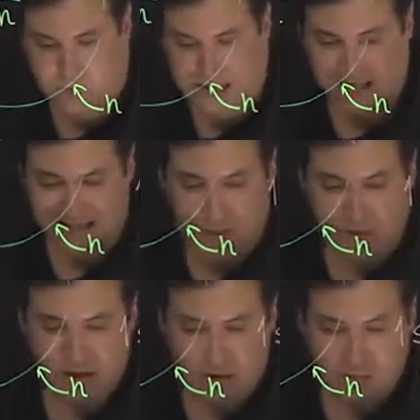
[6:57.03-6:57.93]
L
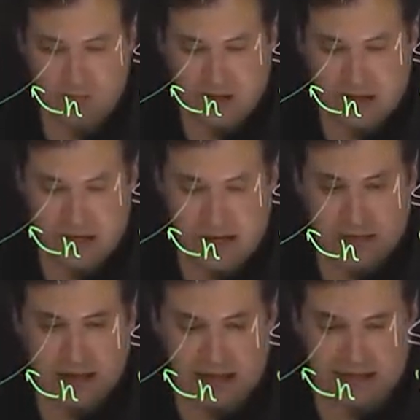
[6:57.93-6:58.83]
capital
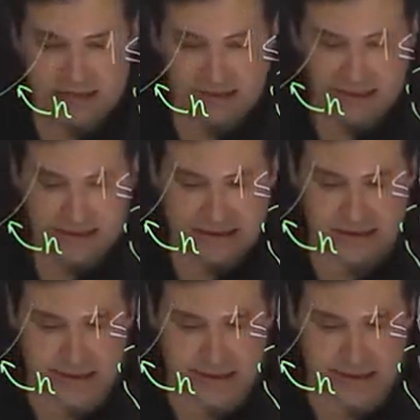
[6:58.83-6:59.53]
is less